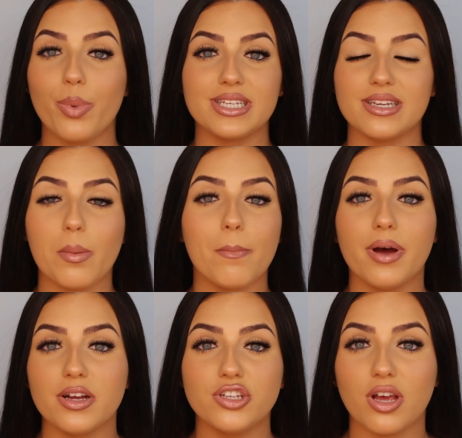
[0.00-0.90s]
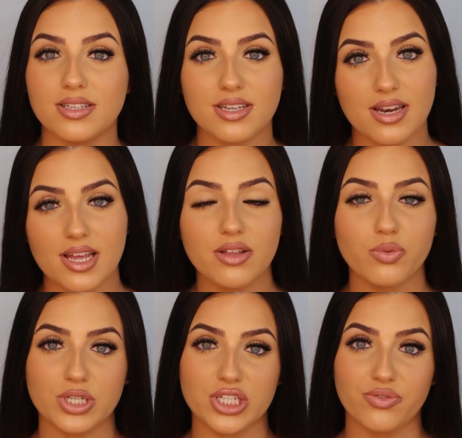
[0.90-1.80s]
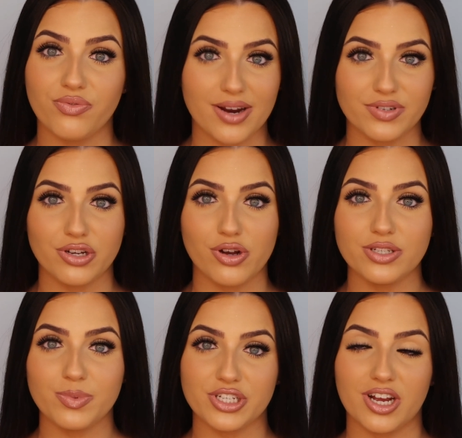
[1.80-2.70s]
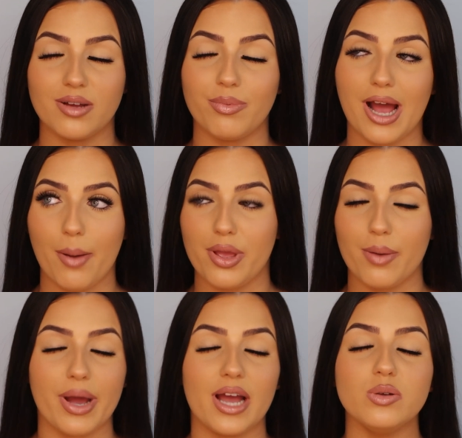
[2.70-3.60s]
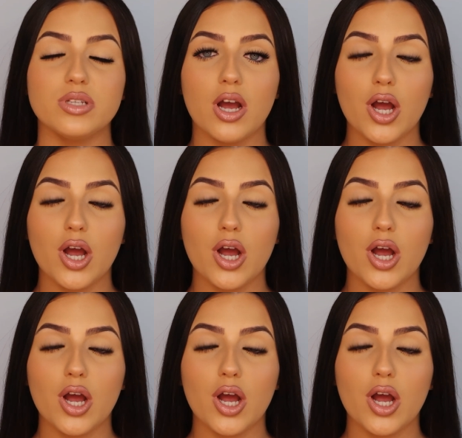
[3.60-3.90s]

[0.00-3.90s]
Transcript: It didn't budge underneath, which is very good, which I am happy about.